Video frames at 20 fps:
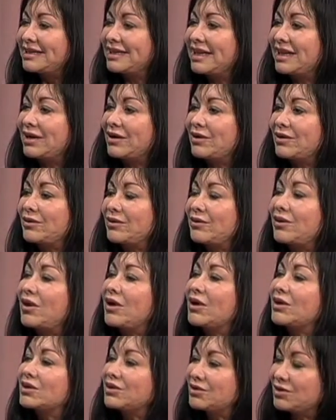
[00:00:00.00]
Now,
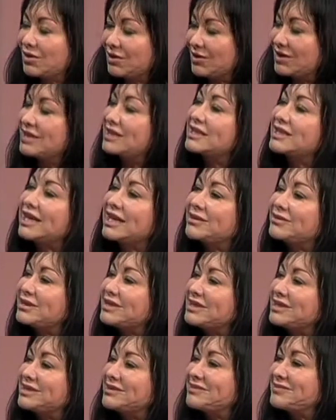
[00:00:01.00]
are you learning the
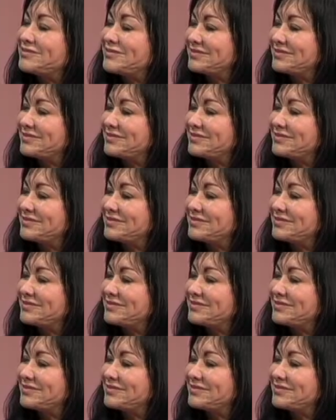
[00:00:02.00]
language?